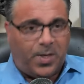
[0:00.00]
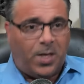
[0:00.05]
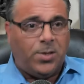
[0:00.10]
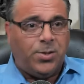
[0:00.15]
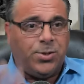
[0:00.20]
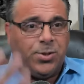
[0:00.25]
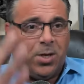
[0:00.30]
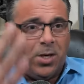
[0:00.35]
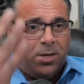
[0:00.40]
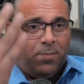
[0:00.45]
I'll
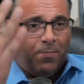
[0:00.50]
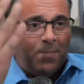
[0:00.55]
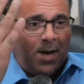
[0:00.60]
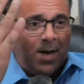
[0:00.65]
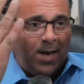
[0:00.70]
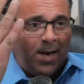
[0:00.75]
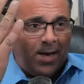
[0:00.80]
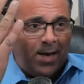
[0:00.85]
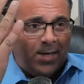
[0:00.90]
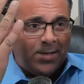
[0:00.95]
show you my
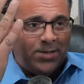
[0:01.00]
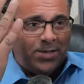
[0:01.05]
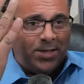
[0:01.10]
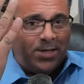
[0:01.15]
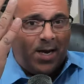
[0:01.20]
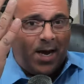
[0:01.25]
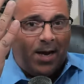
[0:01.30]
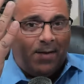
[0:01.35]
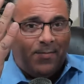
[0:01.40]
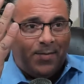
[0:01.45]
hands
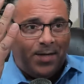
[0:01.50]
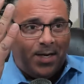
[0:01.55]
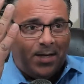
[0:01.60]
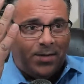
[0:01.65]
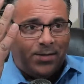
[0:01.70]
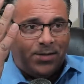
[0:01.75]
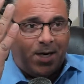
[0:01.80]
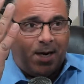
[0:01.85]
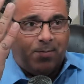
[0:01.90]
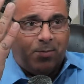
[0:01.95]
today. I haven't
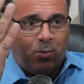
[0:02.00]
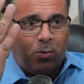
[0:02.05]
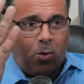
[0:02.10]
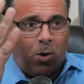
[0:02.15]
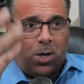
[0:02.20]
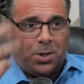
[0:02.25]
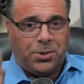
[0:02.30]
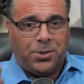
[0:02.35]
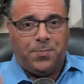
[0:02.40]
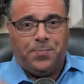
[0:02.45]
had time to
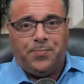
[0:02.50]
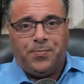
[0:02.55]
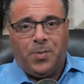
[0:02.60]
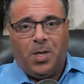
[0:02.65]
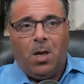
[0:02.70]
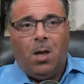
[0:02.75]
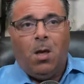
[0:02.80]
wash them.